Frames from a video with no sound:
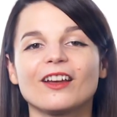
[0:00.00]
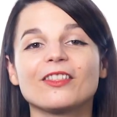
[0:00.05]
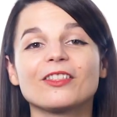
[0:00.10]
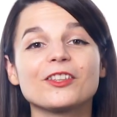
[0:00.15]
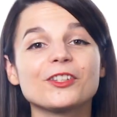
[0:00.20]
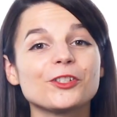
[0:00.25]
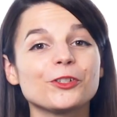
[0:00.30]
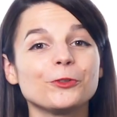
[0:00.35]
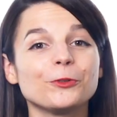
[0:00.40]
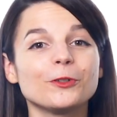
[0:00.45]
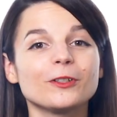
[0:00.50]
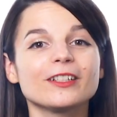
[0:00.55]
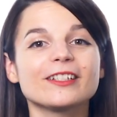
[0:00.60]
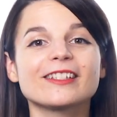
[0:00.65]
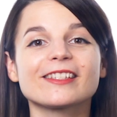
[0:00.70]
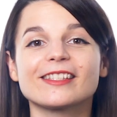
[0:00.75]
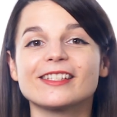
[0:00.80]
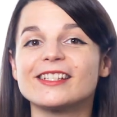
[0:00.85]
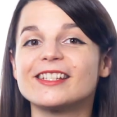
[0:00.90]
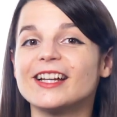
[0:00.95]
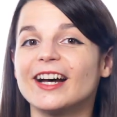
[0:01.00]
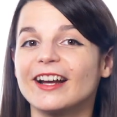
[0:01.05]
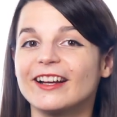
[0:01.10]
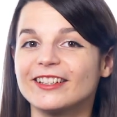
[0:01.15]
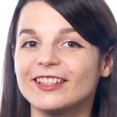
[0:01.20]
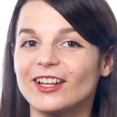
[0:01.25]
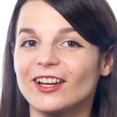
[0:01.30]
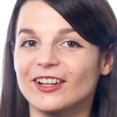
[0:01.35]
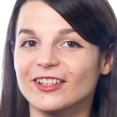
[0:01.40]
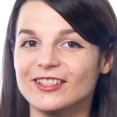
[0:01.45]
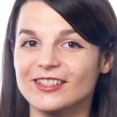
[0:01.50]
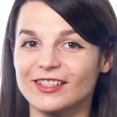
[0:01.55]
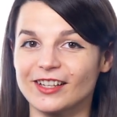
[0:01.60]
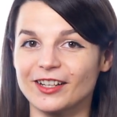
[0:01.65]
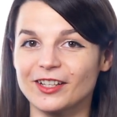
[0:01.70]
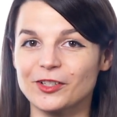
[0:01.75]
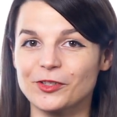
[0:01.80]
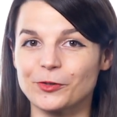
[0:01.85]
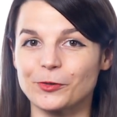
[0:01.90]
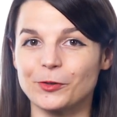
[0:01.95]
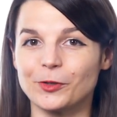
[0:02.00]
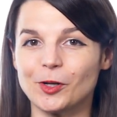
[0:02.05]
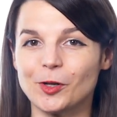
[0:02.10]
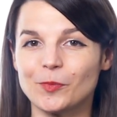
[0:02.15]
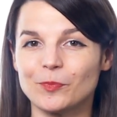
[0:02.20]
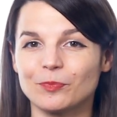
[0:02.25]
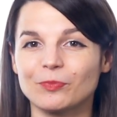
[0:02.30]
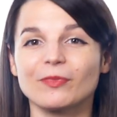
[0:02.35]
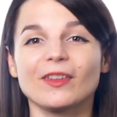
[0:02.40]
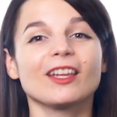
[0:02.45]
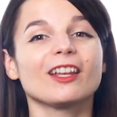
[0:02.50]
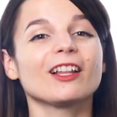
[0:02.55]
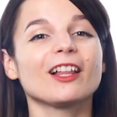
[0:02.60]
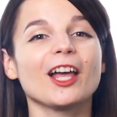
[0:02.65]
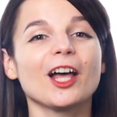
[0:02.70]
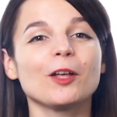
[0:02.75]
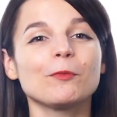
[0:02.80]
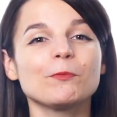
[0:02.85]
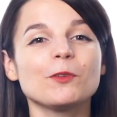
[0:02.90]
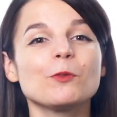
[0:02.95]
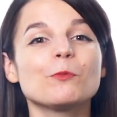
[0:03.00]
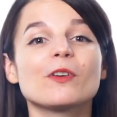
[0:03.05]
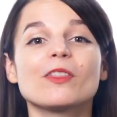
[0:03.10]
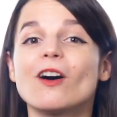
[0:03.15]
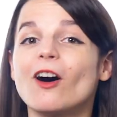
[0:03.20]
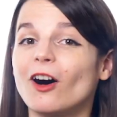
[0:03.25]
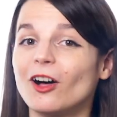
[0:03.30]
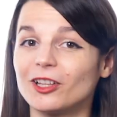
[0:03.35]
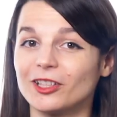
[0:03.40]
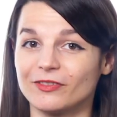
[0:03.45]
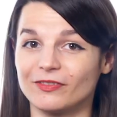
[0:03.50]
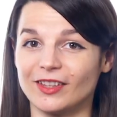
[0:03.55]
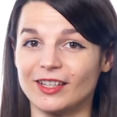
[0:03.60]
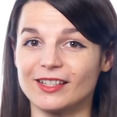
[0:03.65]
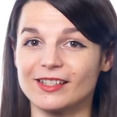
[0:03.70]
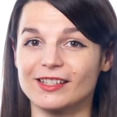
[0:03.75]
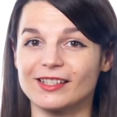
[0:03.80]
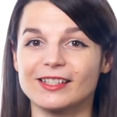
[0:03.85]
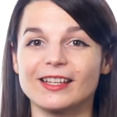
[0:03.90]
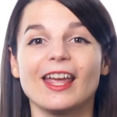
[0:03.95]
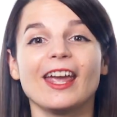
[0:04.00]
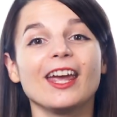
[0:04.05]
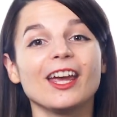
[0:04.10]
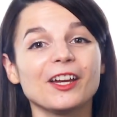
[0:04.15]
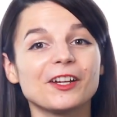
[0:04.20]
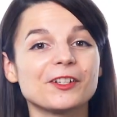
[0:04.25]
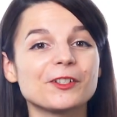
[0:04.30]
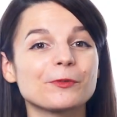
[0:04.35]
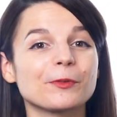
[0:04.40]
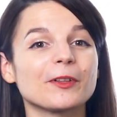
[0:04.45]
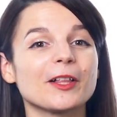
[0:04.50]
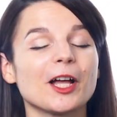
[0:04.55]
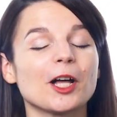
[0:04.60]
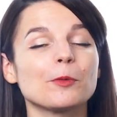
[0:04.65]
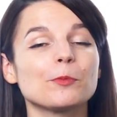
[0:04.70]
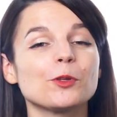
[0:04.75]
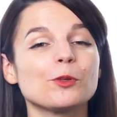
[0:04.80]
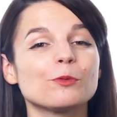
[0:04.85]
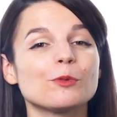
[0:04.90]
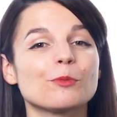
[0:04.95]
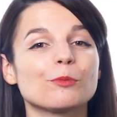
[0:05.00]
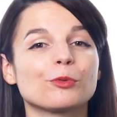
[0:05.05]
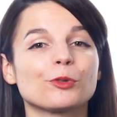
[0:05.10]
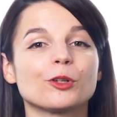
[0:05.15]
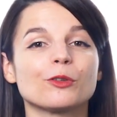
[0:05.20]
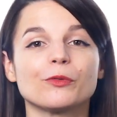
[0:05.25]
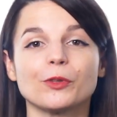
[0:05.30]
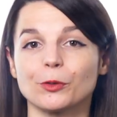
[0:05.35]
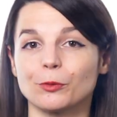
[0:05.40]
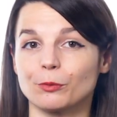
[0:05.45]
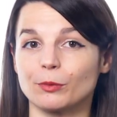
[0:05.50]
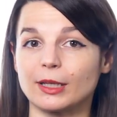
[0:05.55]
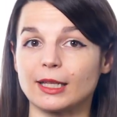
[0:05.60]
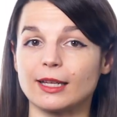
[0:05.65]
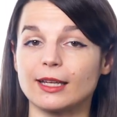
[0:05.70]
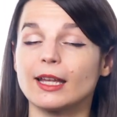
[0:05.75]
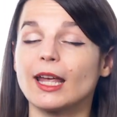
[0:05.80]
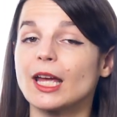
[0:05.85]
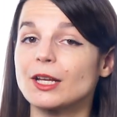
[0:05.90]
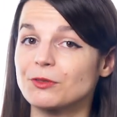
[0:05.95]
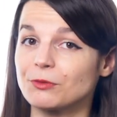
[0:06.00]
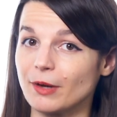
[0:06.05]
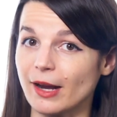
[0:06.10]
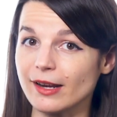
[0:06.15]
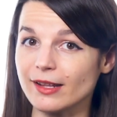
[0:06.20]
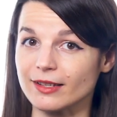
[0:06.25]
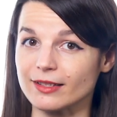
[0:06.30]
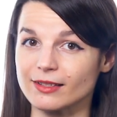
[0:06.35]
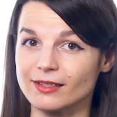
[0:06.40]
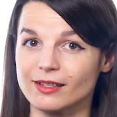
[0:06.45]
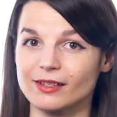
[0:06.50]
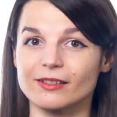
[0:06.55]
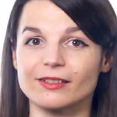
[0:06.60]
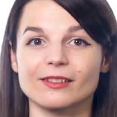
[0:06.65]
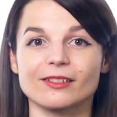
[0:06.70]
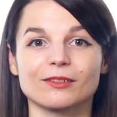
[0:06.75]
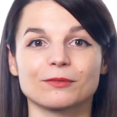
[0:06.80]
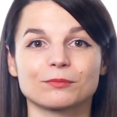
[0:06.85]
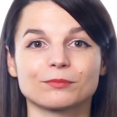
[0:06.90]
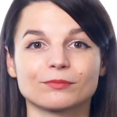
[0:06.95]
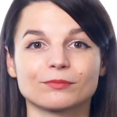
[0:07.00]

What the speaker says: The tool is the Dialogue Study Tool. It'll help you with all of this and will help you improve your reading and writing skills.